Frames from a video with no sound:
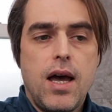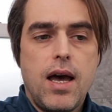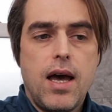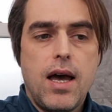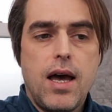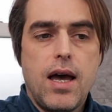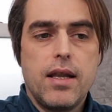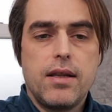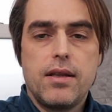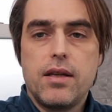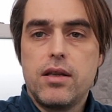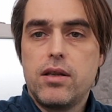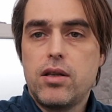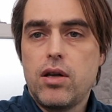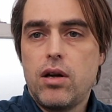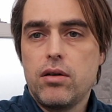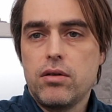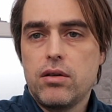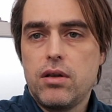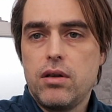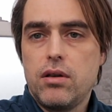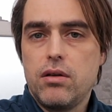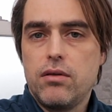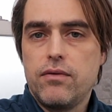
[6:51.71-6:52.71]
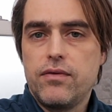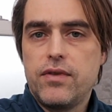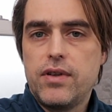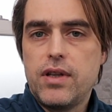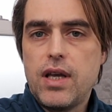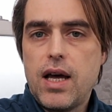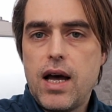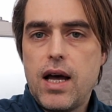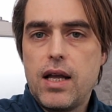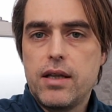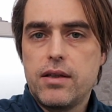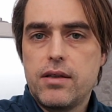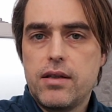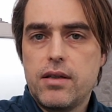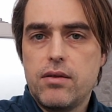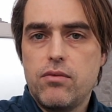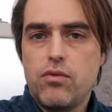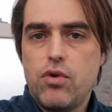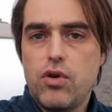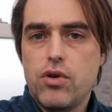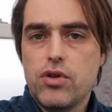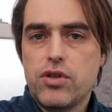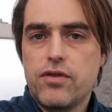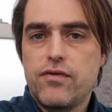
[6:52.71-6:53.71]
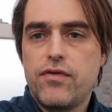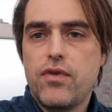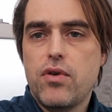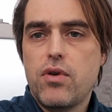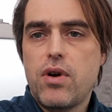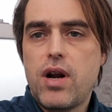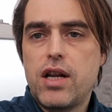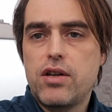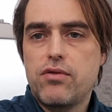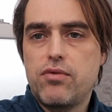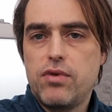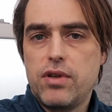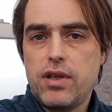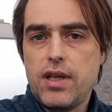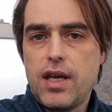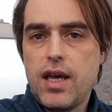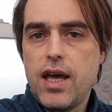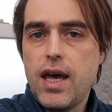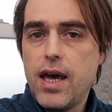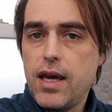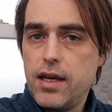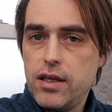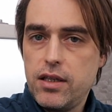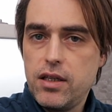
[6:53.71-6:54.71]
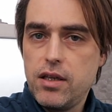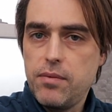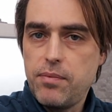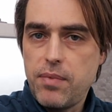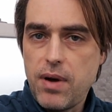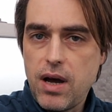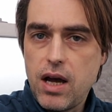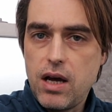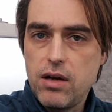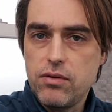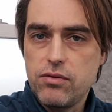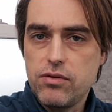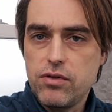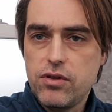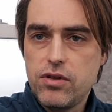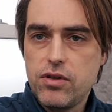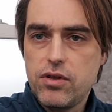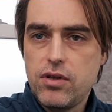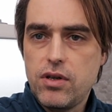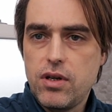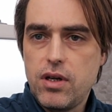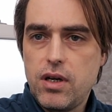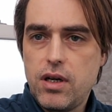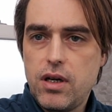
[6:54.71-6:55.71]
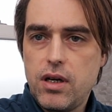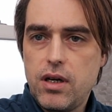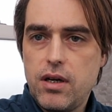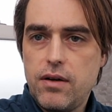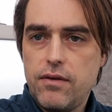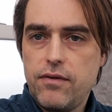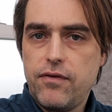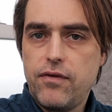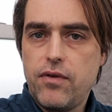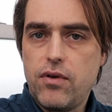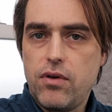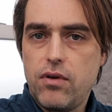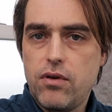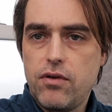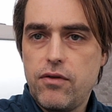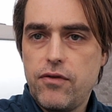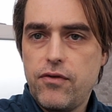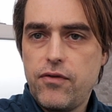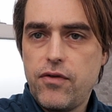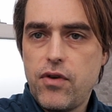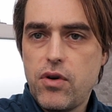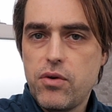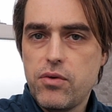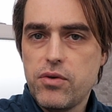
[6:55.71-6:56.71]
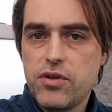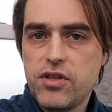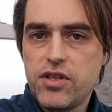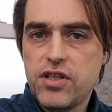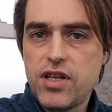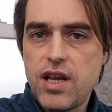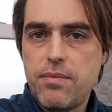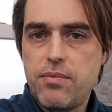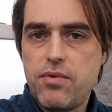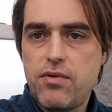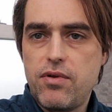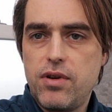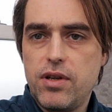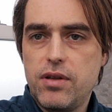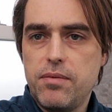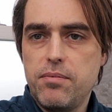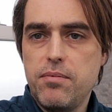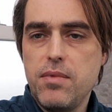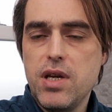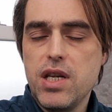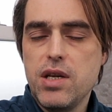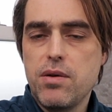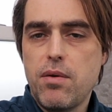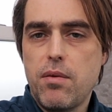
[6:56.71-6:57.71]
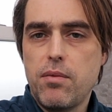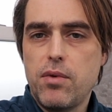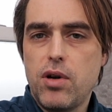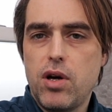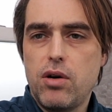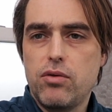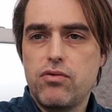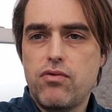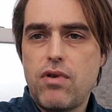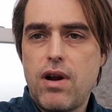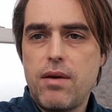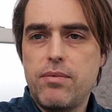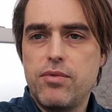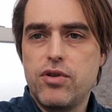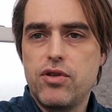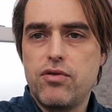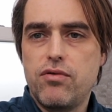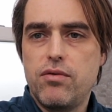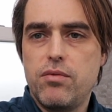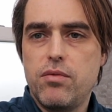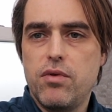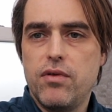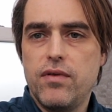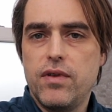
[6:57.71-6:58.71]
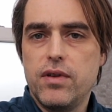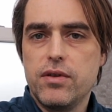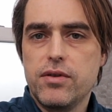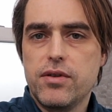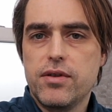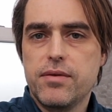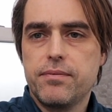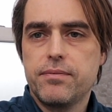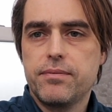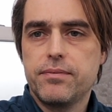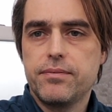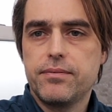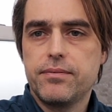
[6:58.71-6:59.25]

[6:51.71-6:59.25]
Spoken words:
And the total of that was £480 for 4 separate minimum load rubbish removals.